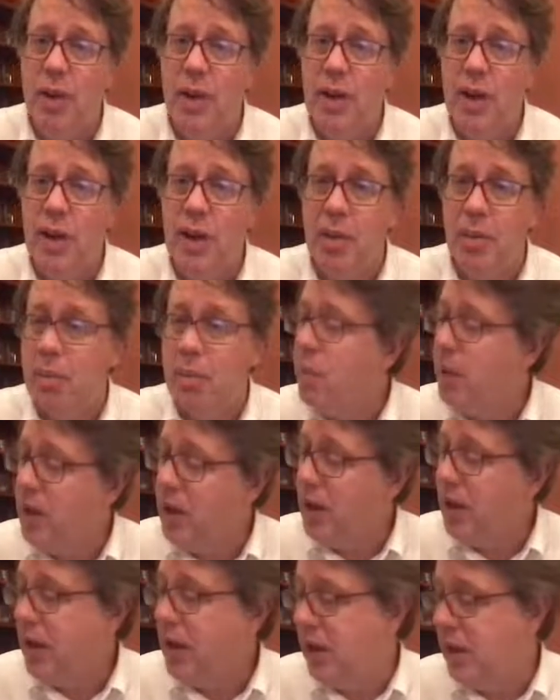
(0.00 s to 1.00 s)
And
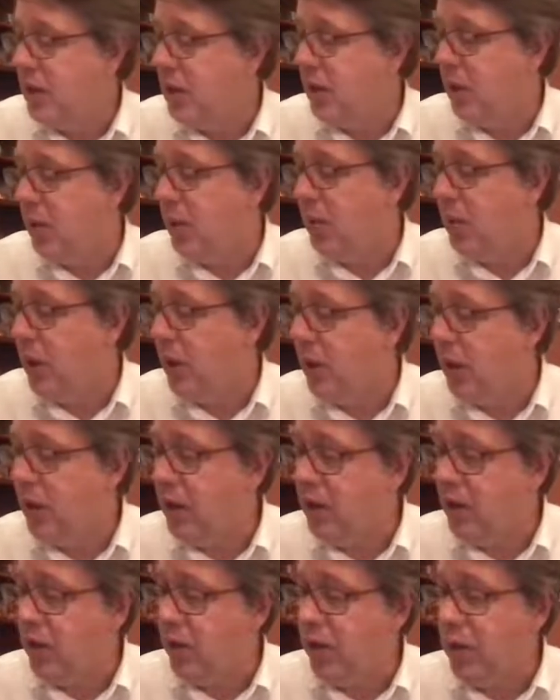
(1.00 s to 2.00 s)

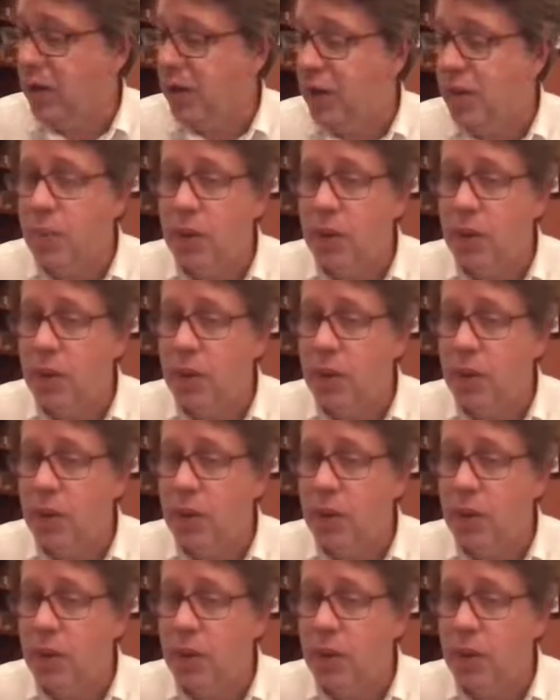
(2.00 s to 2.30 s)
so this